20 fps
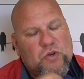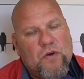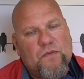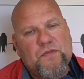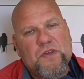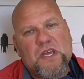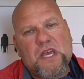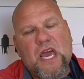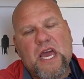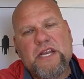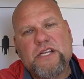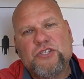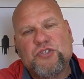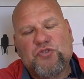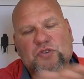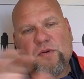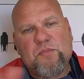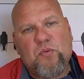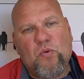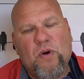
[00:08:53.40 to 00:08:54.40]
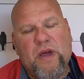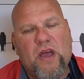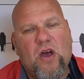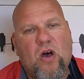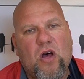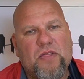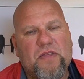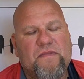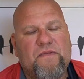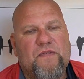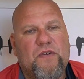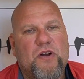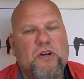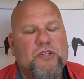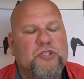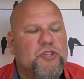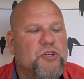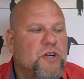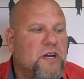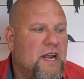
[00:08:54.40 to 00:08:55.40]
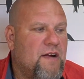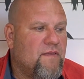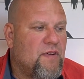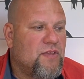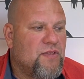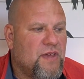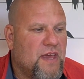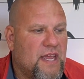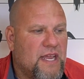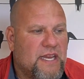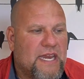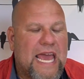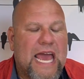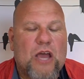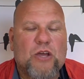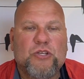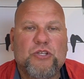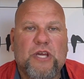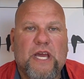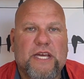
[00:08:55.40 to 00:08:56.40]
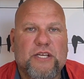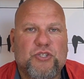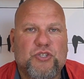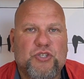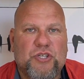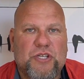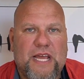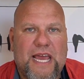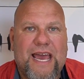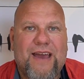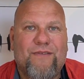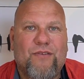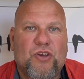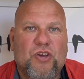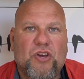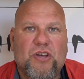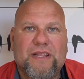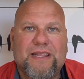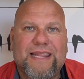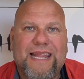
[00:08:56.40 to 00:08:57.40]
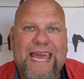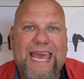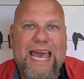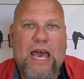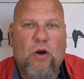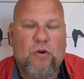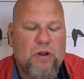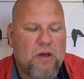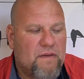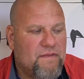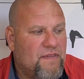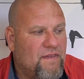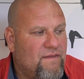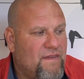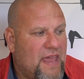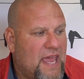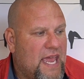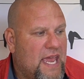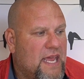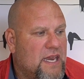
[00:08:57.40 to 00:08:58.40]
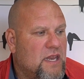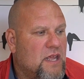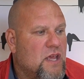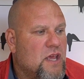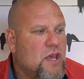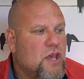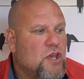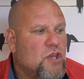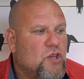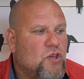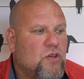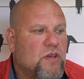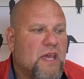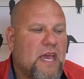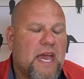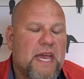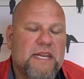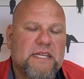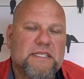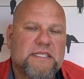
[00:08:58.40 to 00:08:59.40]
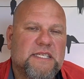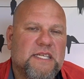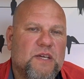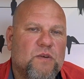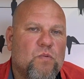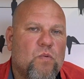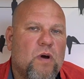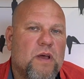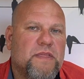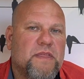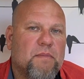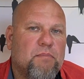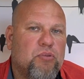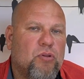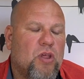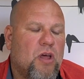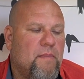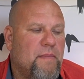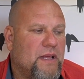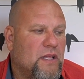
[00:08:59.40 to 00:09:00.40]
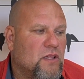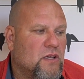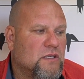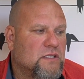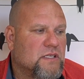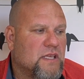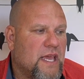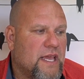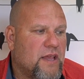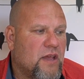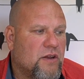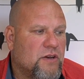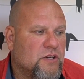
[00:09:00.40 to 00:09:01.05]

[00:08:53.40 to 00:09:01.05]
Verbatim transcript: so if you kind of strip away all the furniture and everything, now you guys should have a good layout of the van. You can kind of see what the plumbing looks like